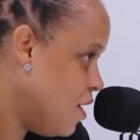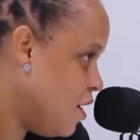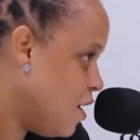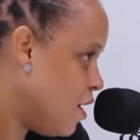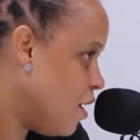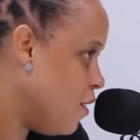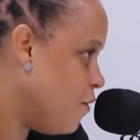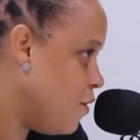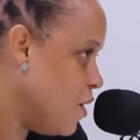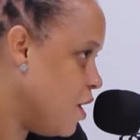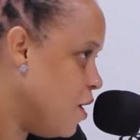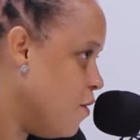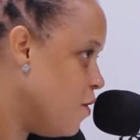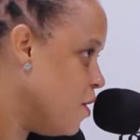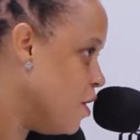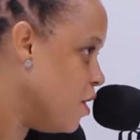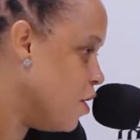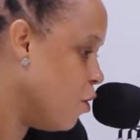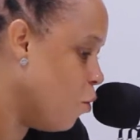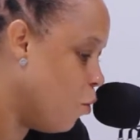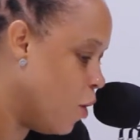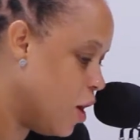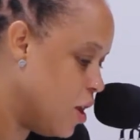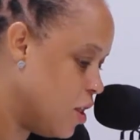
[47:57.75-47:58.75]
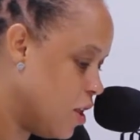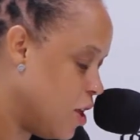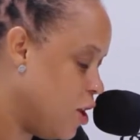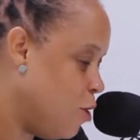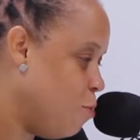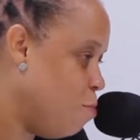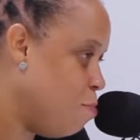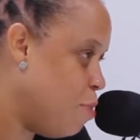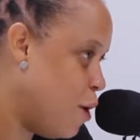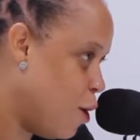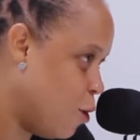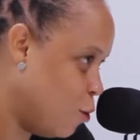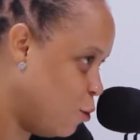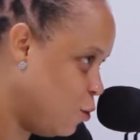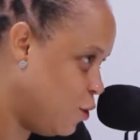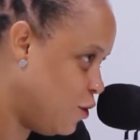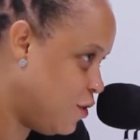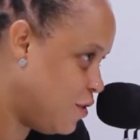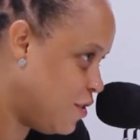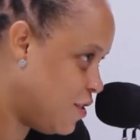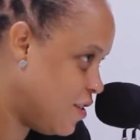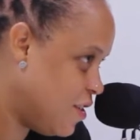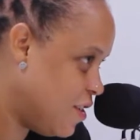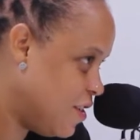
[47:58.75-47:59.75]
of even the way that you
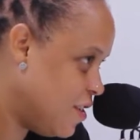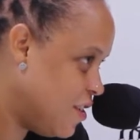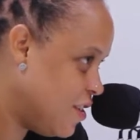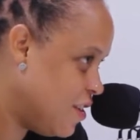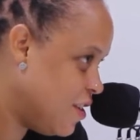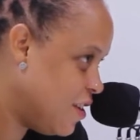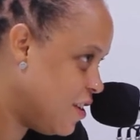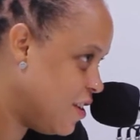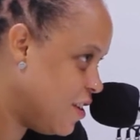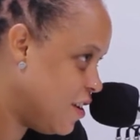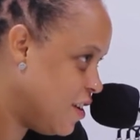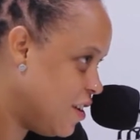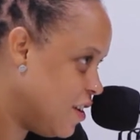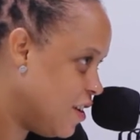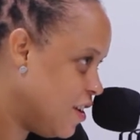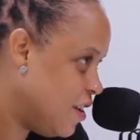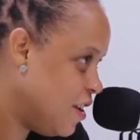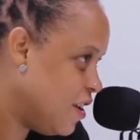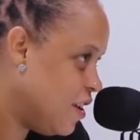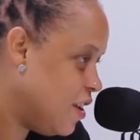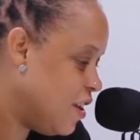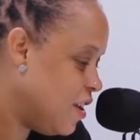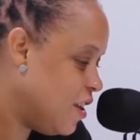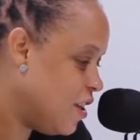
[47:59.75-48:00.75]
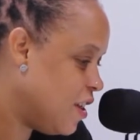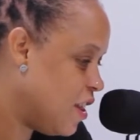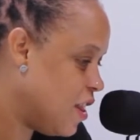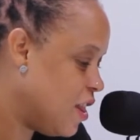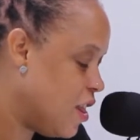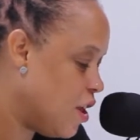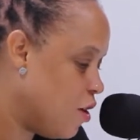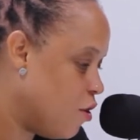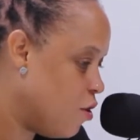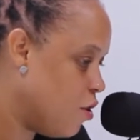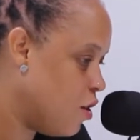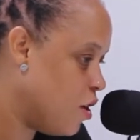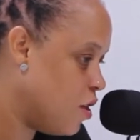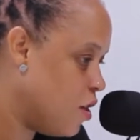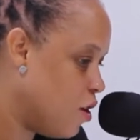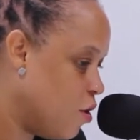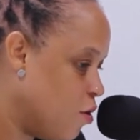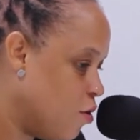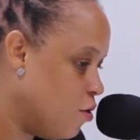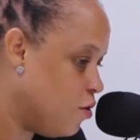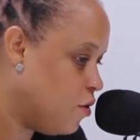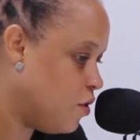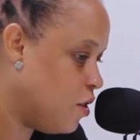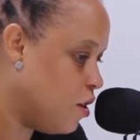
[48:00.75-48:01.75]
post.
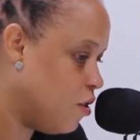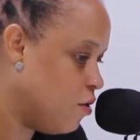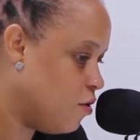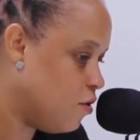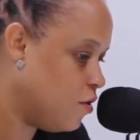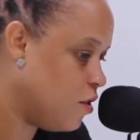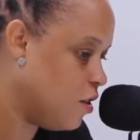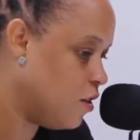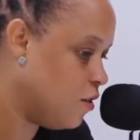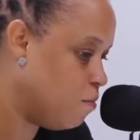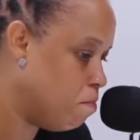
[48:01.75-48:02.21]
There's this